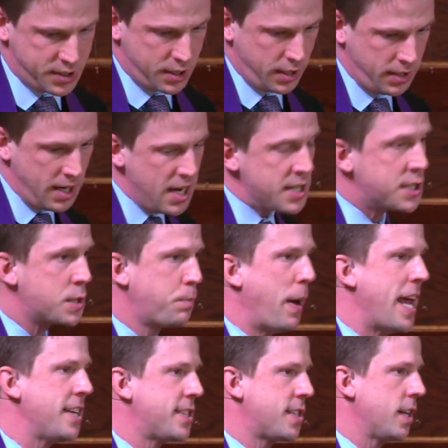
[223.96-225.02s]
the
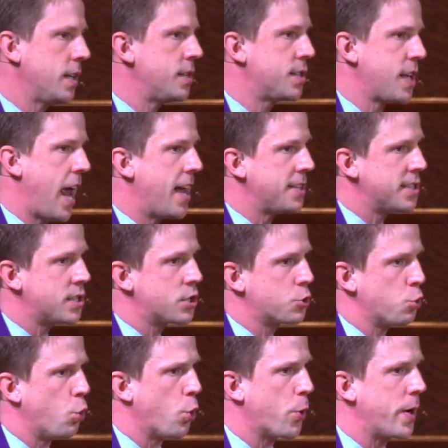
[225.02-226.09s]
spaces and
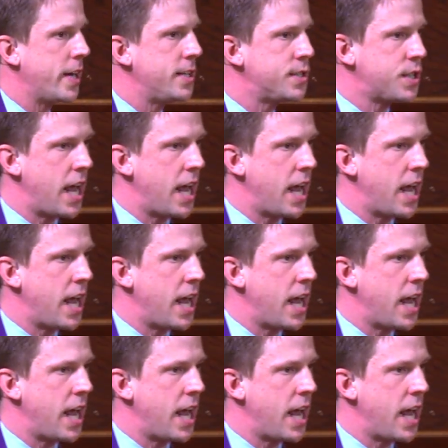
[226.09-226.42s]
stories